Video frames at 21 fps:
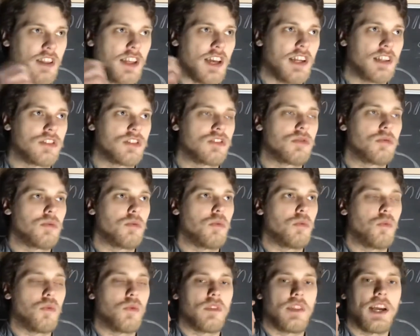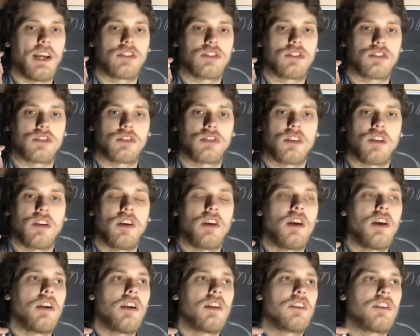Like that's
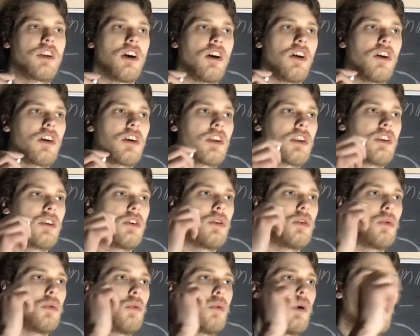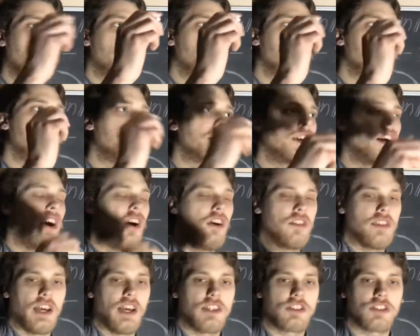telling you where you're
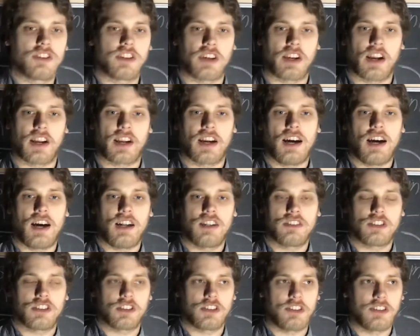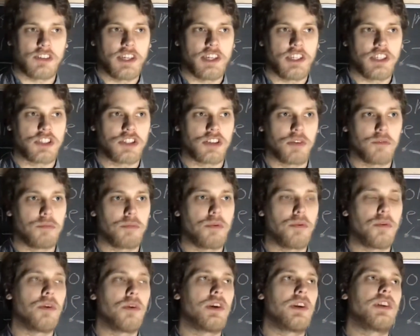going. That's like a
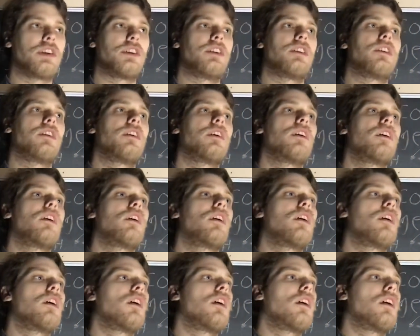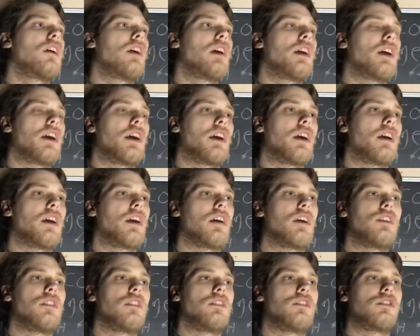constellation point
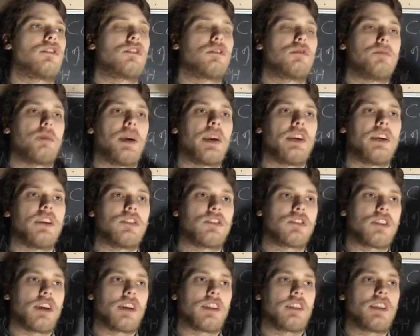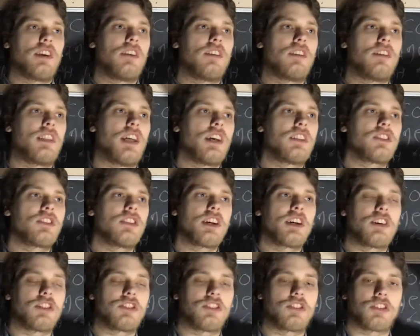in space. Like
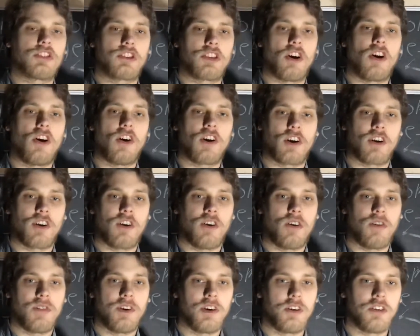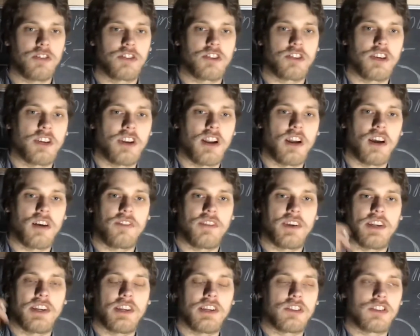that's like a star almost. You
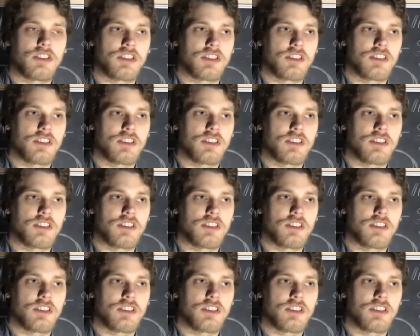know what I mean?